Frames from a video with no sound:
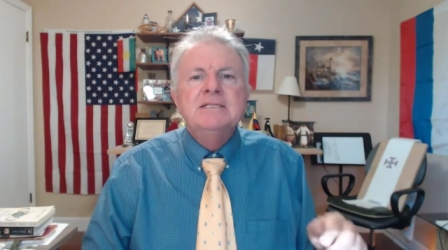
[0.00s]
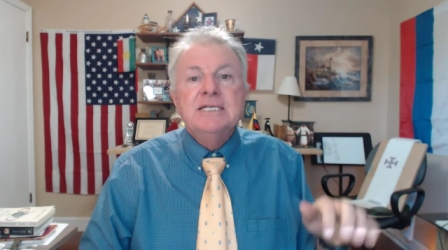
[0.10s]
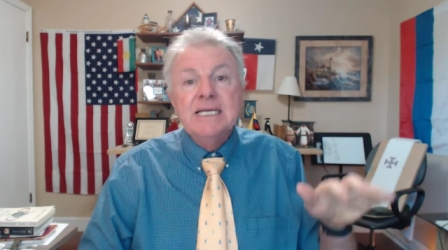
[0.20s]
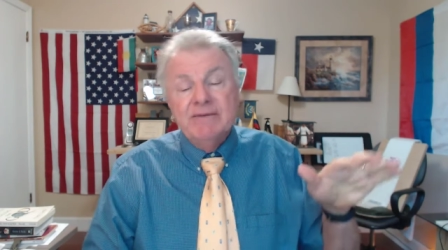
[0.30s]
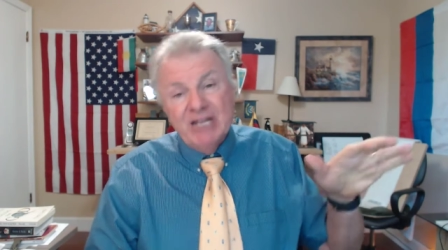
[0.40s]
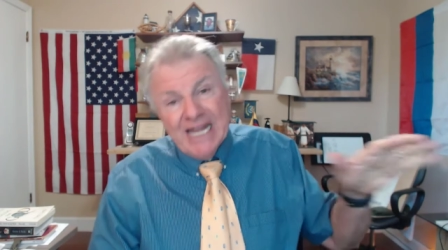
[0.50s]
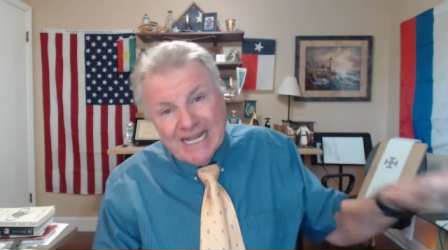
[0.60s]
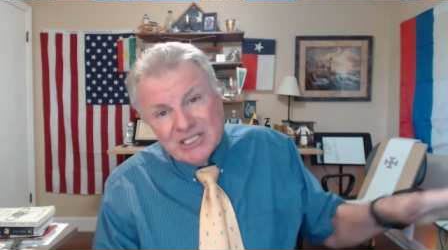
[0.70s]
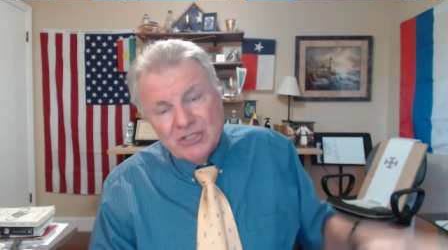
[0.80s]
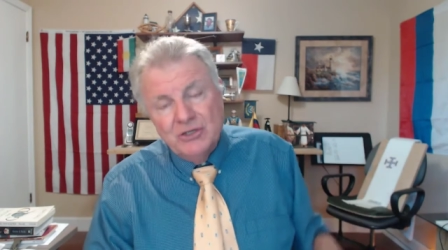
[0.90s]
to give an
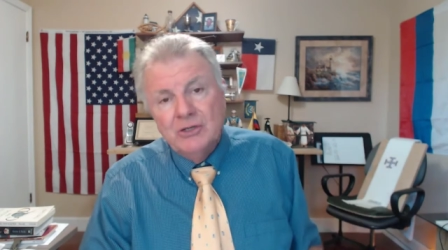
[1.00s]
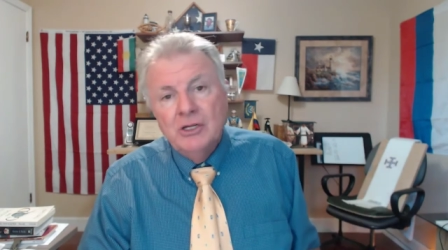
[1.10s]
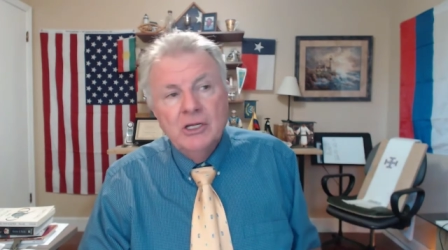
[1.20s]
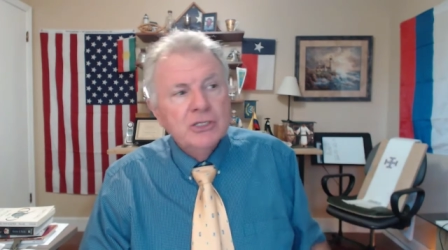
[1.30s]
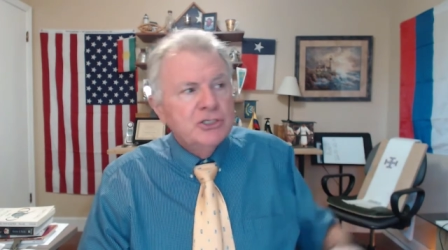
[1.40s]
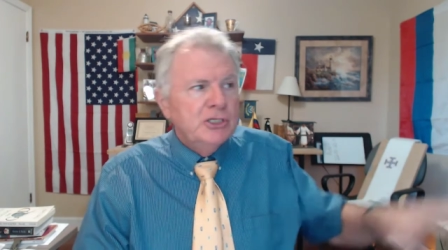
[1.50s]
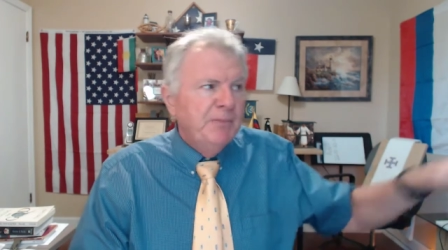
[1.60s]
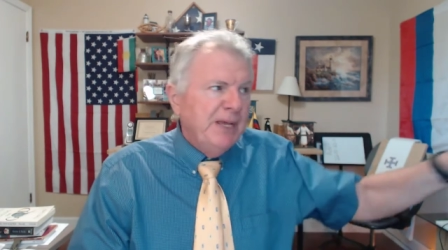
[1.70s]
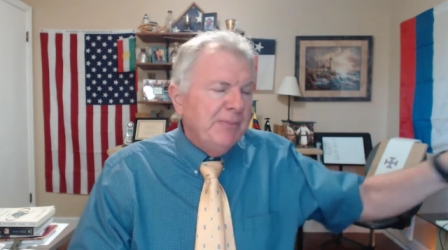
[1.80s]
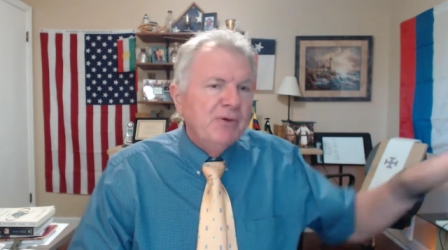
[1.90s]
answer to the
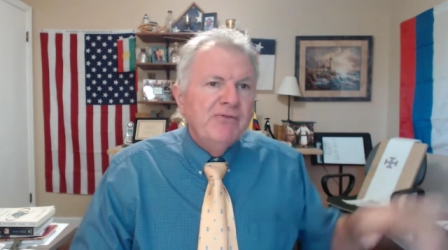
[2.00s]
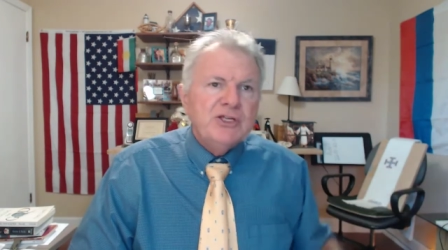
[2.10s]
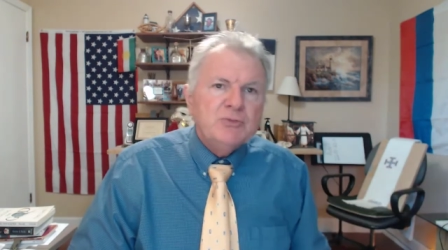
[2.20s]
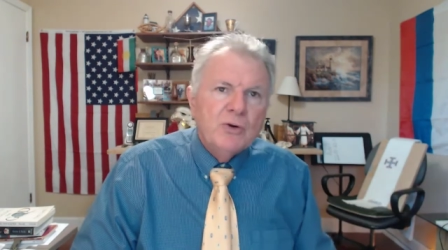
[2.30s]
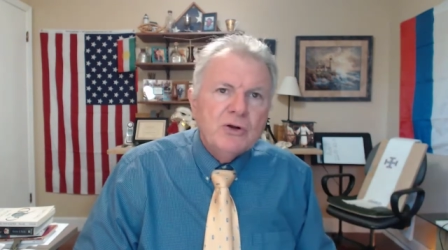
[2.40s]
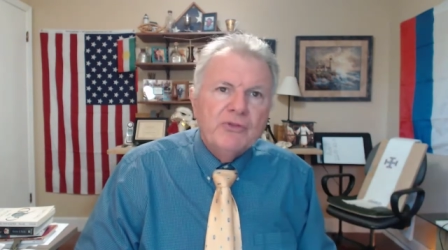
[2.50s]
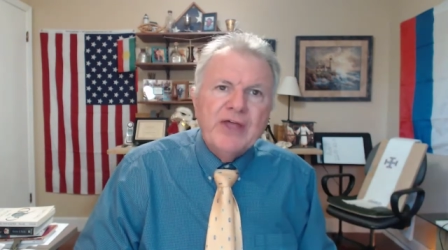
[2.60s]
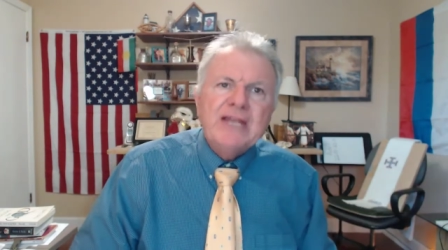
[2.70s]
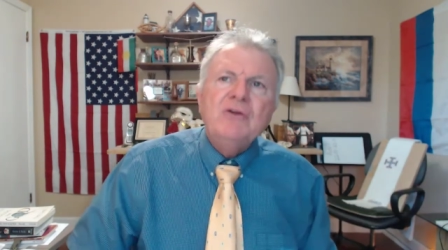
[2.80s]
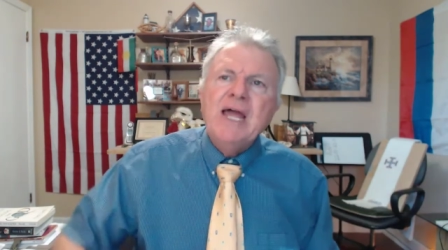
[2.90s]
people of this world,
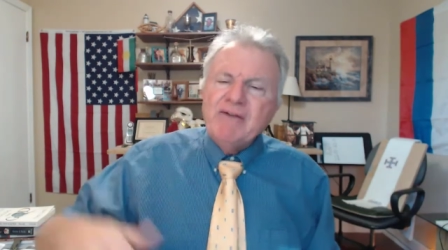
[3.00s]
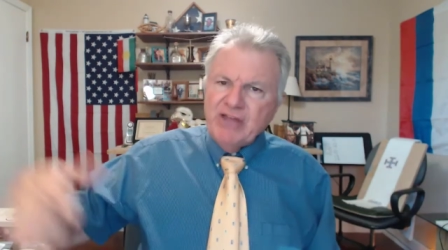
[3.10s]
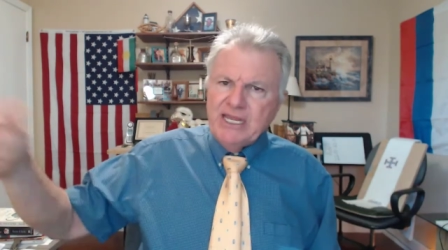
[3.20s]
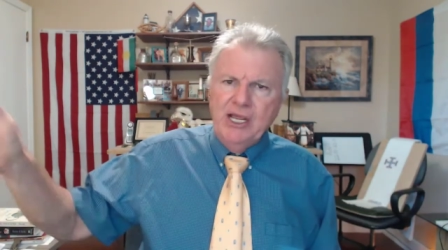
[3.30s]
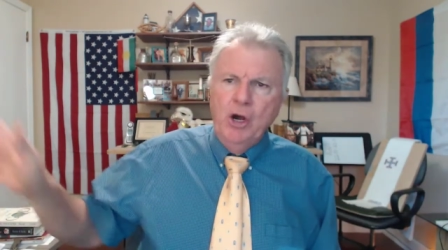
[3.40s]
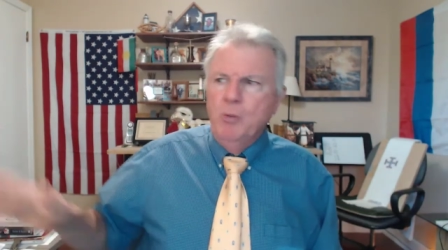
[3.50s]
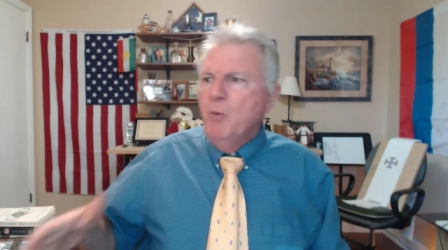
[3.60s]
they don't have any hope.